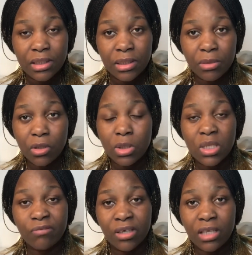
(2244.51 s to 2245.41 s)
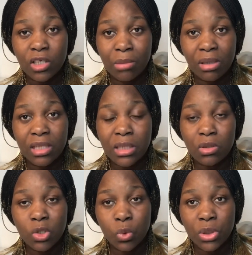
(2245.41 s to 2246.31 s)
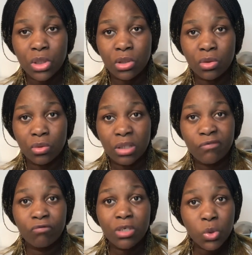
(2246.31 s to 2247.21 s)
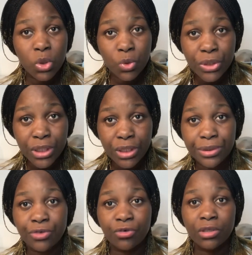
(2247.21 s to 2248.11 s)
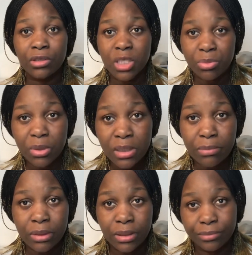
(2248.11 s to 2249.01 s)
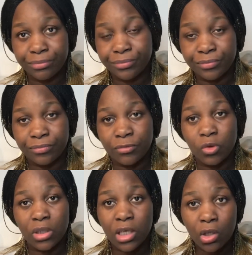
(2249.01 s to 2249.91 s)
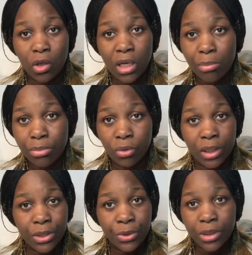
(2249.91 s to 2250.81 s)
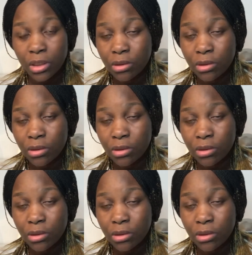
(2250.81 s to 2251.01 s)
Because your father and your mother is not watching you. If you want to drink, drink responsibly. You are a grown-up, you can drink.